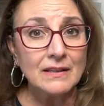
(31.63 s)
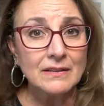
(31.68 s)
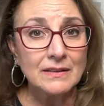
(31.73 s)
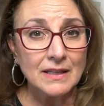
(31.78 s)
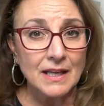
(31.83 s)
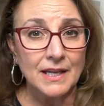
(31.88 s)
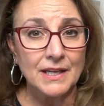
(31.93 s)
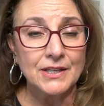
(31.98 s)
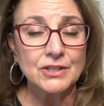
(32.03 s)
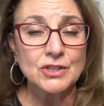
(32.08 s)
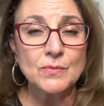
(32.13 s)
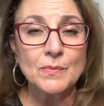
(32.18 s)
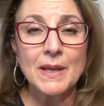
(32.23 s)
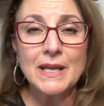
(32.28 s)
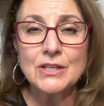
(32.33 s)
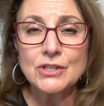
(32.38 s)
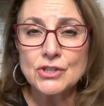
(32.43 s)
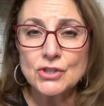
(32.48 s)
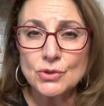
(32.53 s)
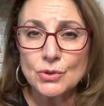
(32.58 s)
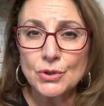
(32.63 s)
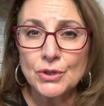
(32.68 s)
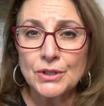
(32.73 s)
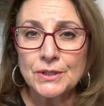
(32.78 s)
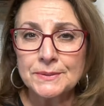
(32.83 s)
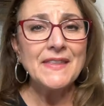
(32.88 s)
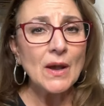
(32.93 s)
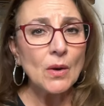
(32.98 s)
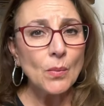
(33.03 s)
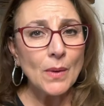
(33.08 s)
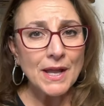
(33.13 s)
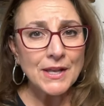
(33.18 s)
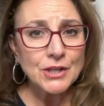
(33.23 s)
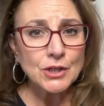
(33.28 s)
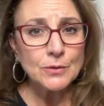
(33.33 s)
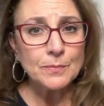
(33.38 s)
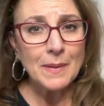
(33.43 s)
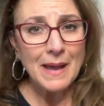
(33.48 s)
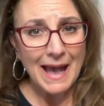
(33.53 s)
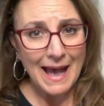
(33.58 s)
luggage. Make sure that when
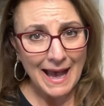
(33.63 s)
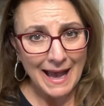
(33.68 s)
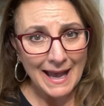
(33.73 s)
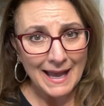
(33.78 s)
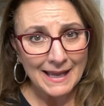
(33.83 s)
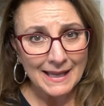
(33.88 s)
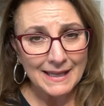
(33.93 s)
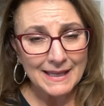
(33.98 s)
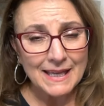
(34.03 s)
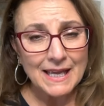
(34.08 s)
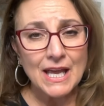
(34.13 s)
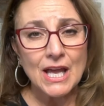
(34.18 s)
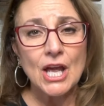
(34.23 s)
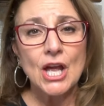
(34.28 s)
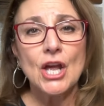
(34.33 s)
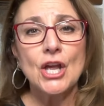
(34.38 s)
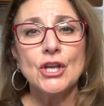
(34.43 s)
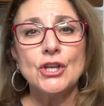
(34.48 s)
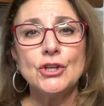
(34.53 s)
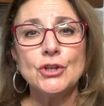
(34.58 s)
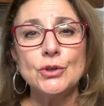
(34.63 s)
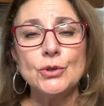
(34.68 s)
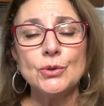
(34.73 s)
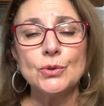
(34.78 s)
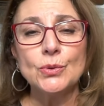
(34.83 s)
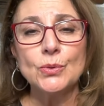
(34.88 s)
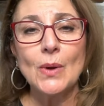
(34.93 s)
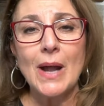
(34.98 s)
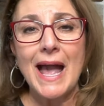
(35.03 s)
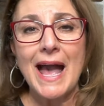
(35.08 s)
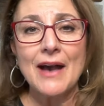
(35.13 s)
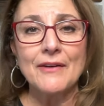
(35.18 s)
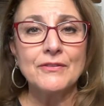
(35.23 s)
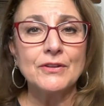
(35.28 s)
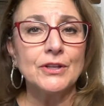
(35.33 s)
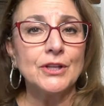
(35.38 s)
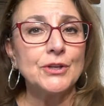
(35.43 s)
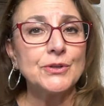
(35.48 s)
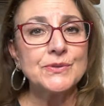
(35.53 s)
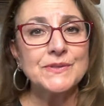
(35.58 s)
you pack, you have
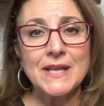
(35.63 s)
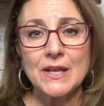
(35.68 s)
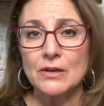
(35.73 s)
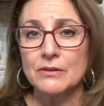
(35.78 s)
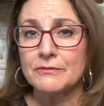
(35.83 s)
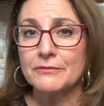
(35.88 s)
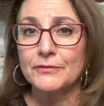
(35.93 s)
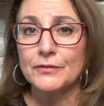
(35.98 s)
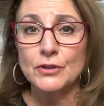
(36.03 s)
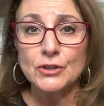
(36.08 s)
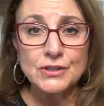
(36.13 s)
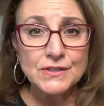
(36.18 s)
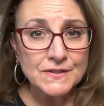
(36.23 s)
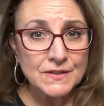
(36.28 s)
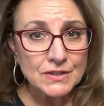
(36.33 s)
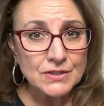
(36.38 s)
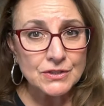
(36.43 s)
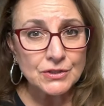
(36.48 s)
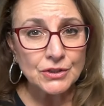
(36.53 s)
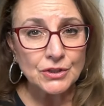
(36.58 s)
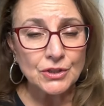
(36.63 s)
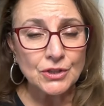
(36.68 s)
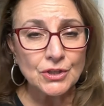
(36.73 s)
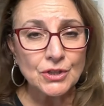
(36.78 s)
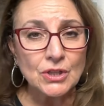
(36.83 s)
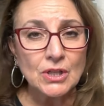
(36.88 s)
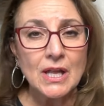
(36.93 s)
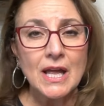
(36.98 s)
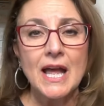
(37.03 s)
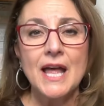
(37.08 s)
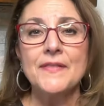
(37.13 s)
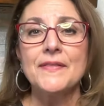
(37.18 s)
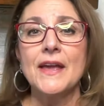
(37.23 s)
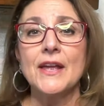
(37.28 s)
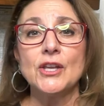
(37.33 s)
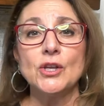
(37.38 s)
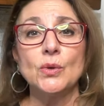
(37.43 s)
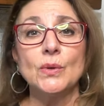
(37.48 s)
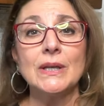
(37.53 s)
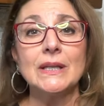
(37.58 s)
clothes that are versatile, that
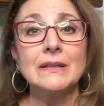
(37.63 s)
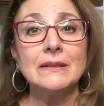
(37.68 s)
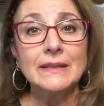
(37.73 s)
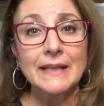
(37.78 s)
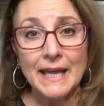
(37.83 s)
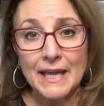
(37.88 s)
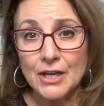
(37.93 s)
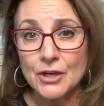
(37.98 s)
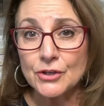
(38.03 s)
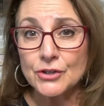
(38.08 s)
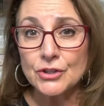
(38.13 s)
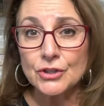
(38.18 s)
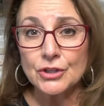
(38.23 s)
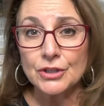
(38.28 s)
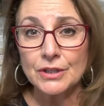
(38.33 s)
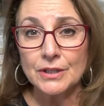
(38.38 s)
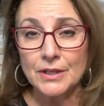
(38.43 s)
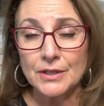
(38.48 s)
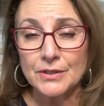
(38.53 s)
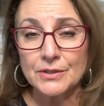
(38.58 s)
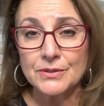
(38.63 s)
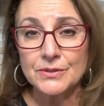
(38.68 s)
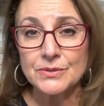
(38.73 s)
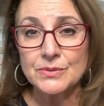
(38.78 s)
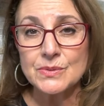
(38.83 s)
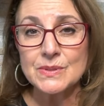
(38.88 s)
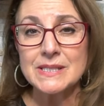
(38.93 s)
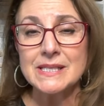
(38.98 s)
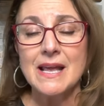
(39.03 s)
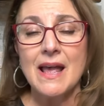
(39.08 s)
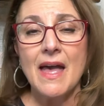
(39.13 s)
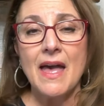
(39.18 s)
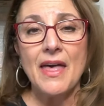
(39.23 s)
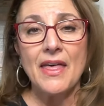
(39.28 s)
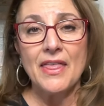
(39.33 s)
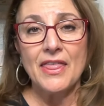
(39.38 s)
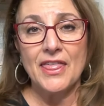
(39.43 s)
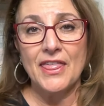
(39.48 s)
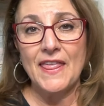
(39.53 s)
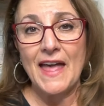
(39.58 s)
you can layer your clothes,
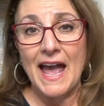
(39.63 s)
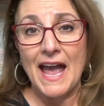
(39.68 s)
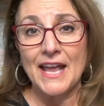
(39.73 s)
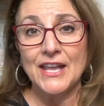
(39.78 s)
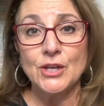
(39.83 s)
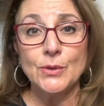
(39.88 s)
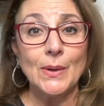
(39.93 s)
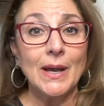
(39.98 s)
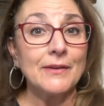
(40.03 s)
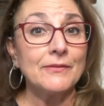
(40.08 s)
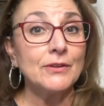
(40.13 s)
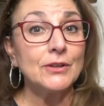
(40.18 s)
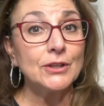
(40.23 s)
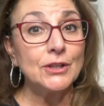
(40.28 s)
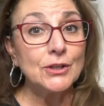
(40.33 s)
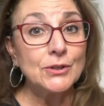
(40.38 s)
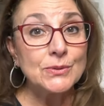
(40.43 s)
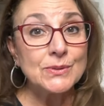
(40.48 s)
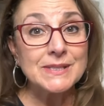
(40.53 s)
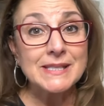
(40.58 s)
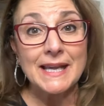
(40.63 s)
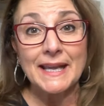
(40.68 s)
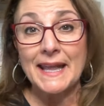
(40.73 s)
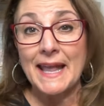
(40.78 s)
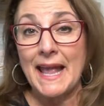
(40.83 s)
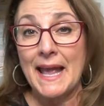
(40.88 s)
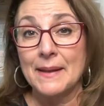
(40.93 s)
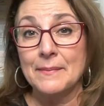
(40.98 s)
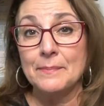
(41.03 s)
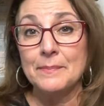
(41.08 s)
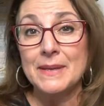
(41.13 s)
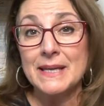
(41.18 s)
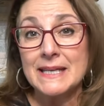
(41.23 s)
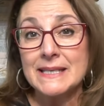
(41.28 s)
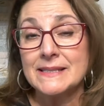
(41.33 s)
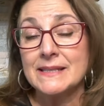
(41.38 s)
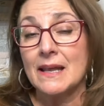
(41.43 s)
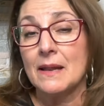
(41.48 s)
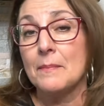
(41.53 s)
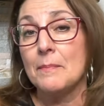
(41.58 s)
that you have clothes that can
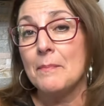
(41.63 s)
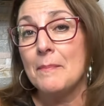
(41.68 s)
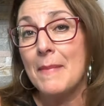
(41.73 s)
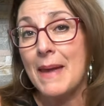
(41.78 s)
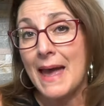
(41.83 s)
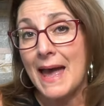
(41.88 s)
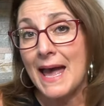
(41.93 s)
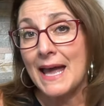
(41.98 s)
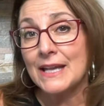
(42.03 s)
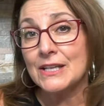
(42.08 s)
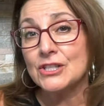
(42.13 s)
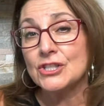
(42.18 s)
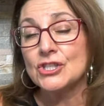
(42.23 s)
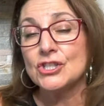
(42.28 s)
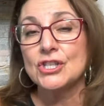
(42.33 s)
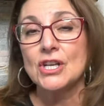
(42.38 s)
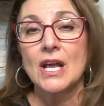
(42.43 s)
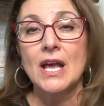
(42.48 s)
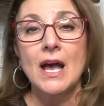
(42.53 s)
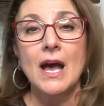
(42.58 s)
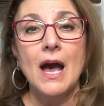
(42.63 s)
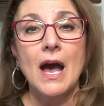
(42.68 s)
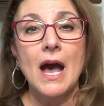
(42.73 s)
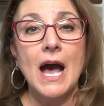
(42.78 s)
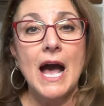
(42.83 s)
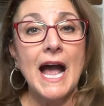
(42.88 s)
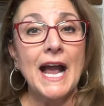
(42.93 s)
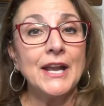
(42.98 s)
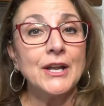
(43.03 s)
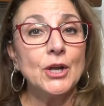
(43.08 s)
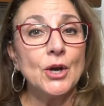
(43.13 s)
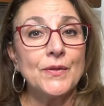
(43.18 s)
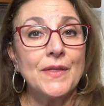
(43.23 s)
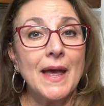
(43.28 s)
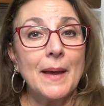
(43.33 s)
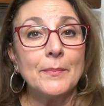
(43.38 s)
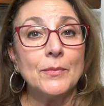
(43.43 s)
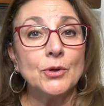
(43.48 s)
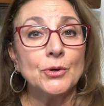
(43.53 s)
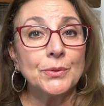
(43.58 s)
mix and match. I know
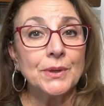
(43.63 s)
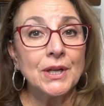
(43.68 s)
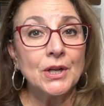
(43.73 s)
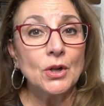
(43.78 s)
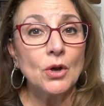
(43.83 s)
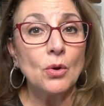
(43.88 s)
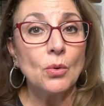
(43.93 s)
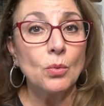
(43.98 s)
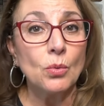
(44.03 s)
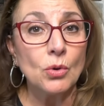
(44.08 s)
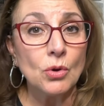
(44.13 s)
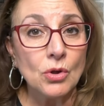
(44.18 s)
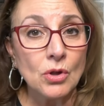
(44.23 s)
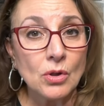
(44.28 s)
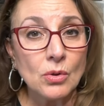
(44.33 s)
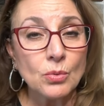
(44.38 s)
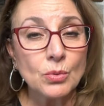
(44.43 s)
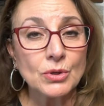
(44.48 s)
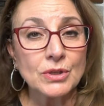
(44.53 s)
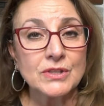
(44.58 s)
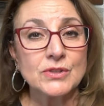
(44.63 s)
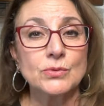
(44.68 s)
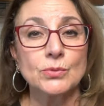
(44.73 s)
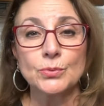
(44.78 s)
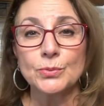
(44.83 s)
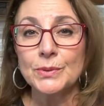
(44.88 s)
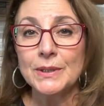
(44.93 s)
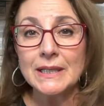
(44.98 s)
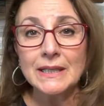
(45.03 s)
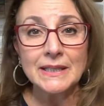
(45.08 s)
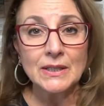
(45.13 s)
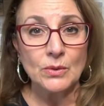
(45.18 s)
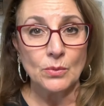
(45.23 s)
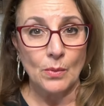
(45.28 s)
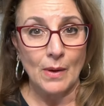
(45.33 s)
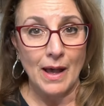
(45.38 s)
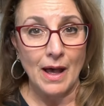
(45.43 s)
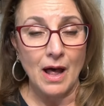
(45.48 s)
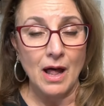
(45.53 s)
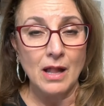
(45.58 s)
that merino wool works really
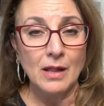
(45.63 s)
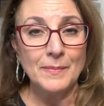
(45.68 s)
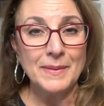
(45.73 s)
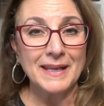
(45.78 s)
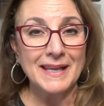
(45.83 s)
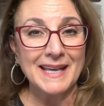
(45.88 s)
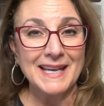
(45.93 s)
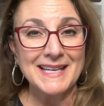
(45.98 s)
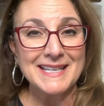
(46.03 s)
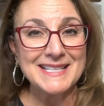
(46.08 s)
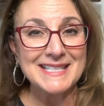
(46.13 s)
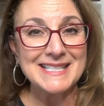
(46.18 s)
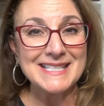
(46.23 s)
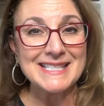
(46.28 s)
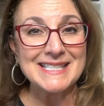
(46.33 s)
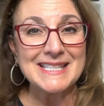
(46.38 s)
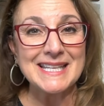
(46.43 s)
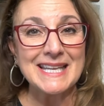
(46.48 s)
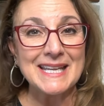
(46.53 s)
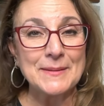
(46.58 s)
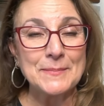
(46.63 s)
well because